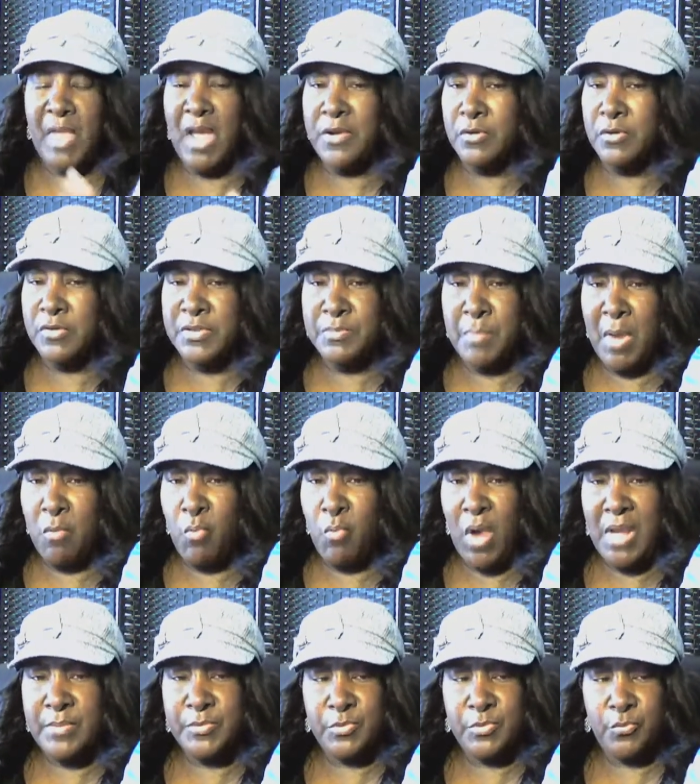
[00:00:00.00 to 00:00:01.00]
I noticed my
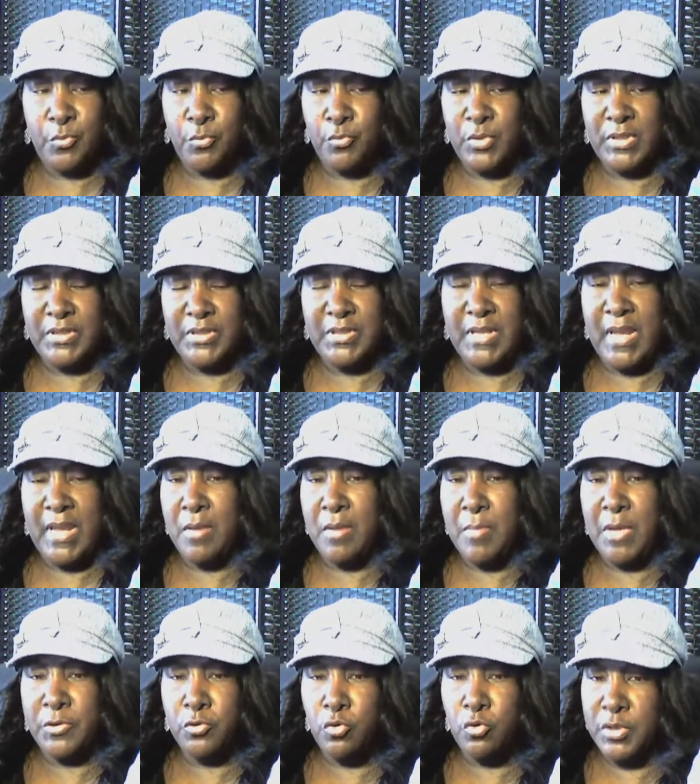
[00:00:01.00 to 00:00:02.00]
wipes were really down.
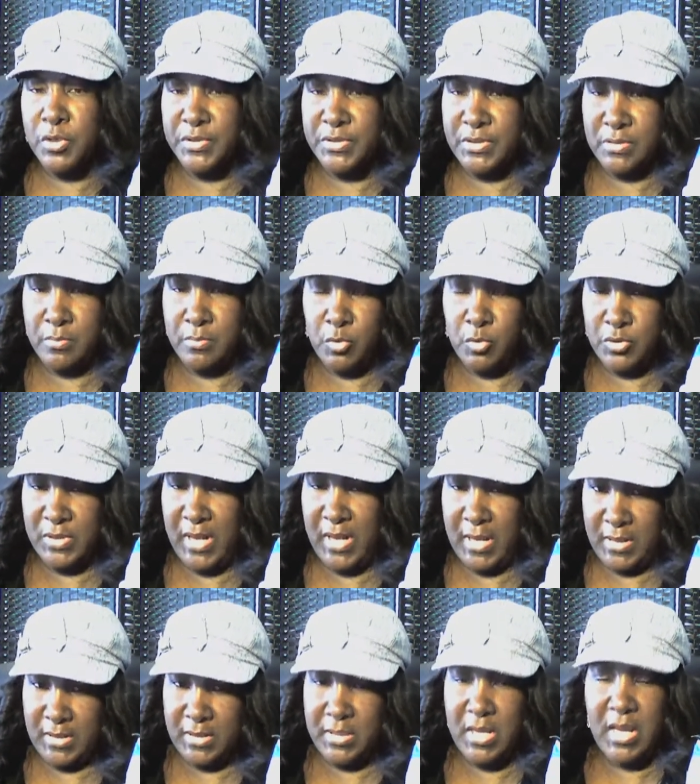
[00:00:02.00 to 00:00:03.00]
My daughters most
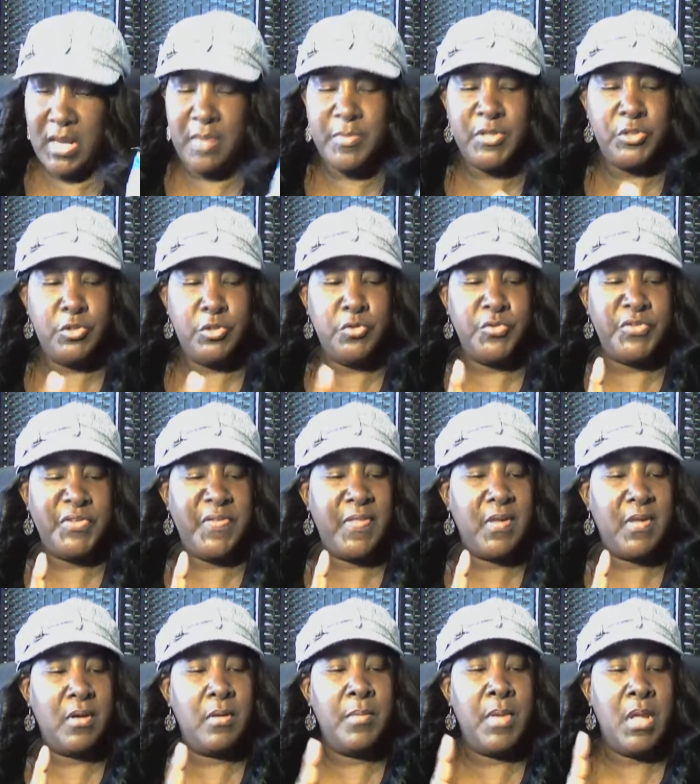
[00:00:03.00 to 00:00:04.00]
likely have been using
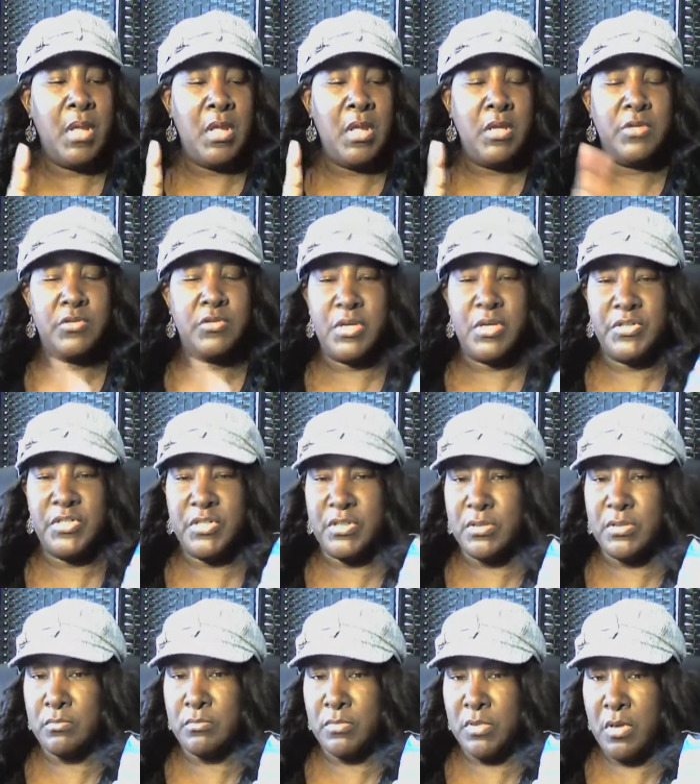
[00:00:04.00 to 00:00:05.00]
them, so I
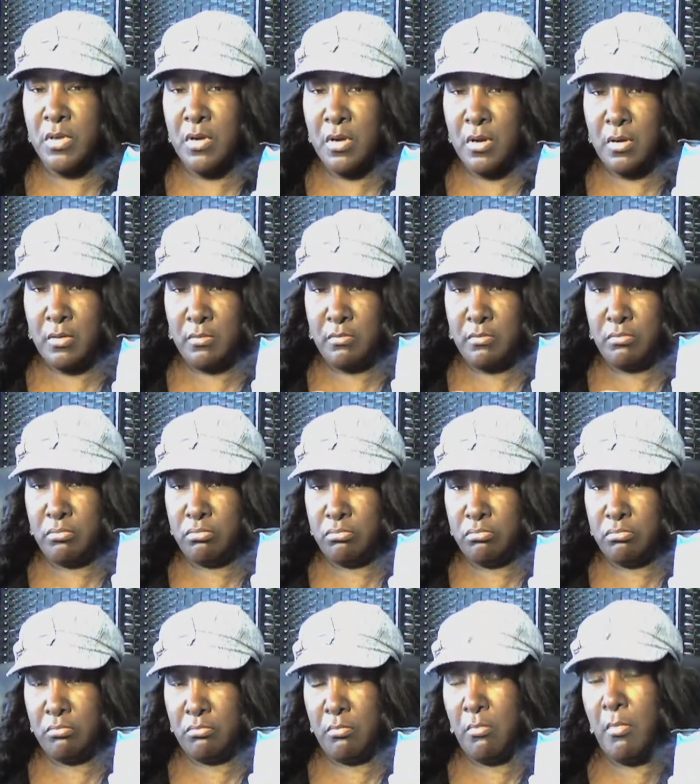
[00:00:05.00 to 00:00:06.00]
just uh,
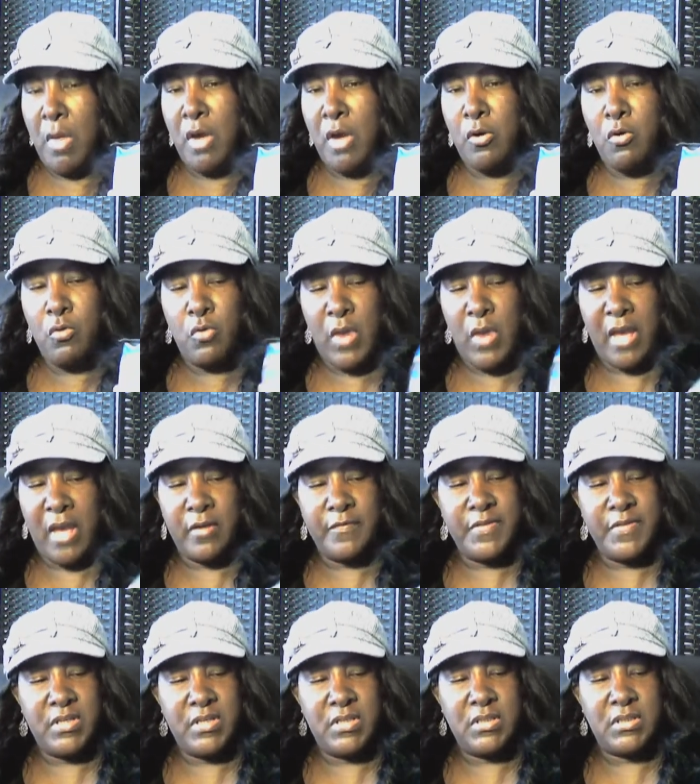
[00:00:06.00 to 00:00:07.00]
bought a whole lot of
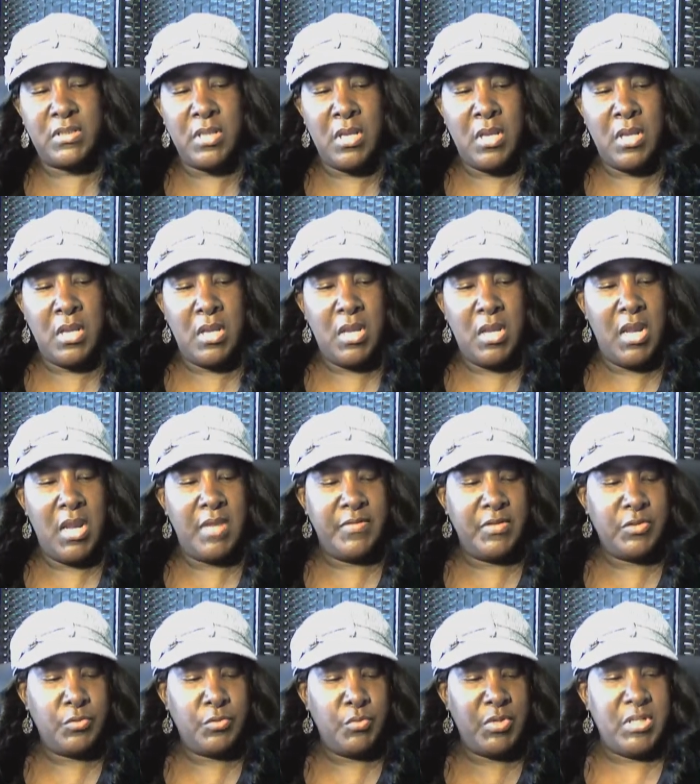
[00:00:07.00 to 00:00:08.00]
these. And
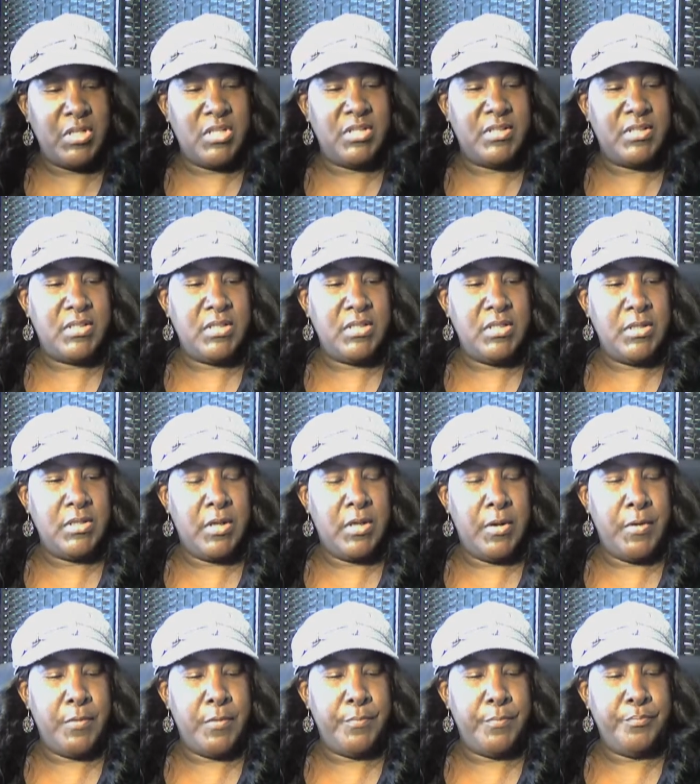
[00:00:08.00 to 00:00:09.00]
this one is the
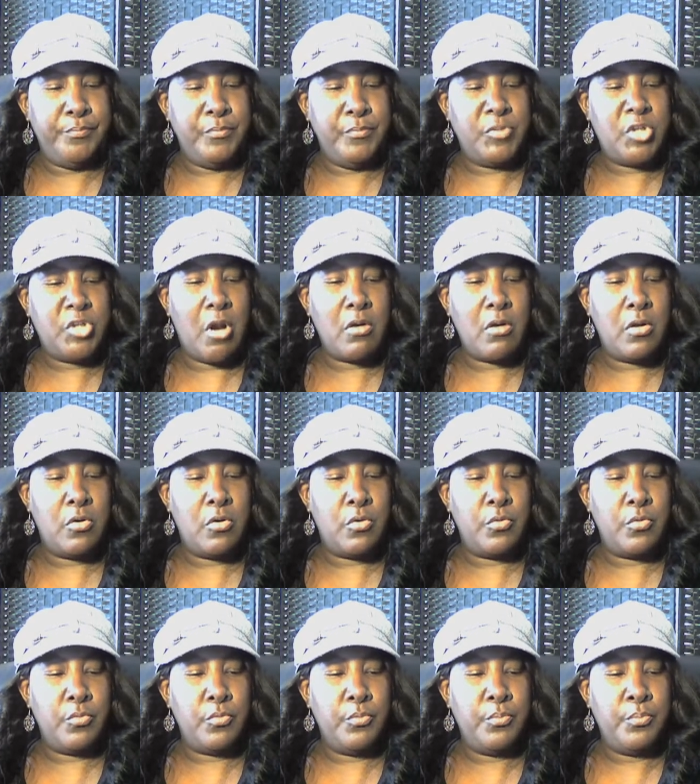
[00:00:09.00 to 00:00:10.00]
um,
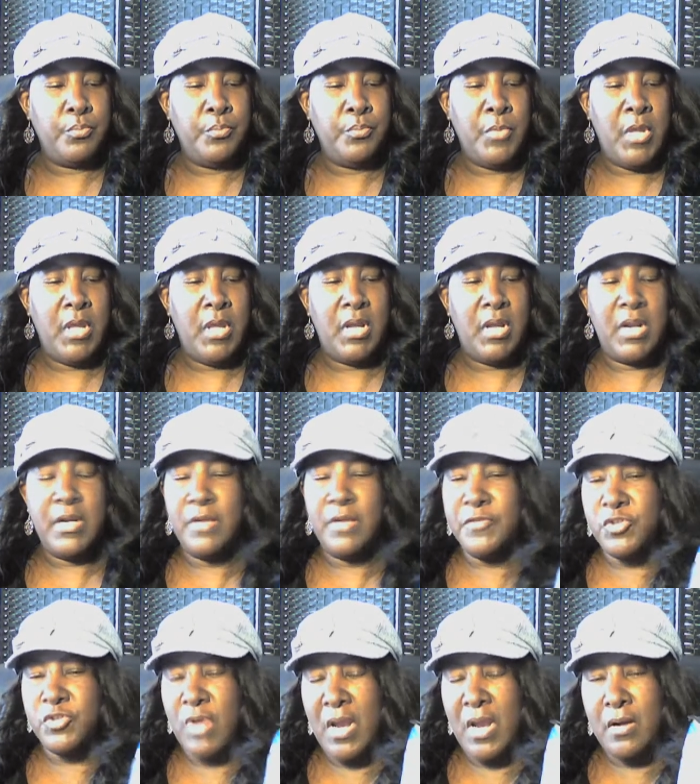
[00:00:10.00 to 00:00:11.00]
charcoal. And I never
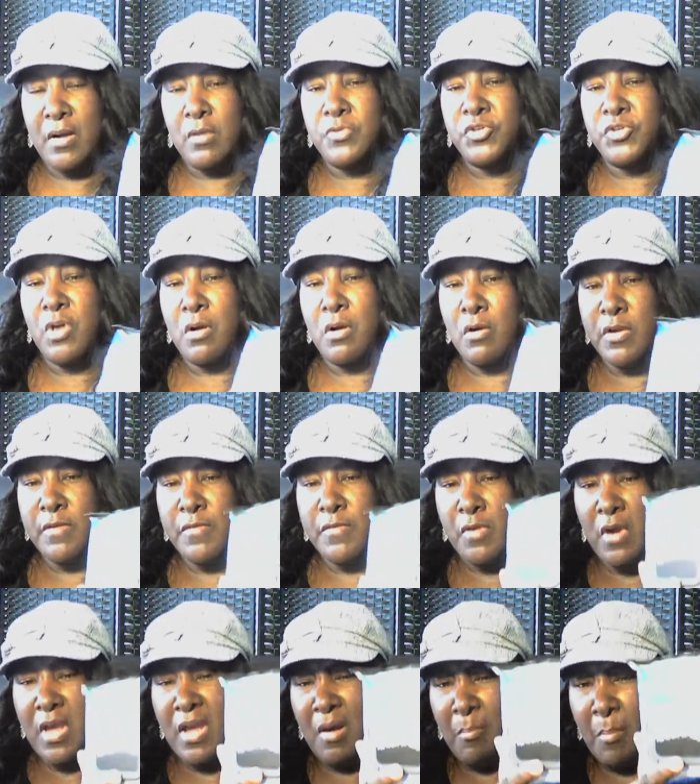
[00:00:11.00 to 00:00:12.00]
tried charcoal, even
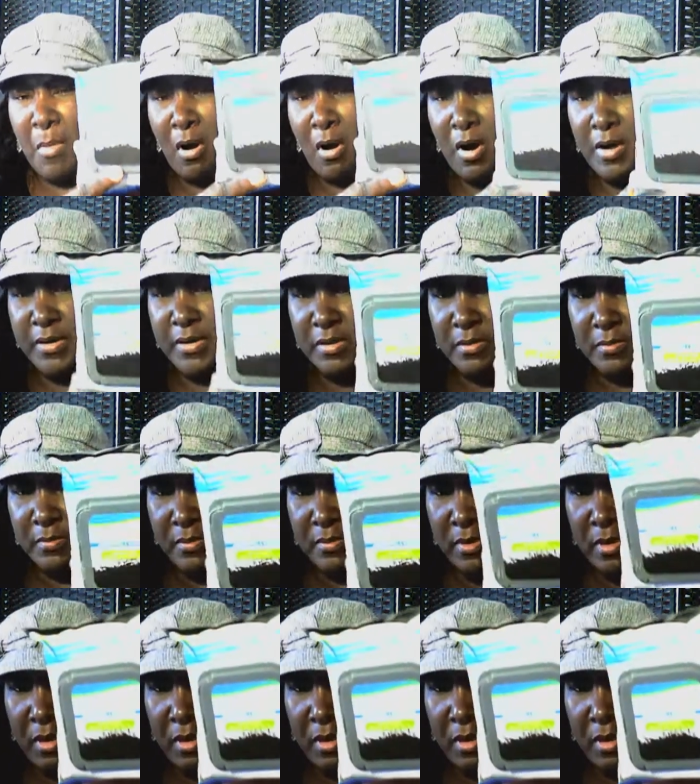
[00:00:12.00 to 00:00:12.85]
though I have bought it.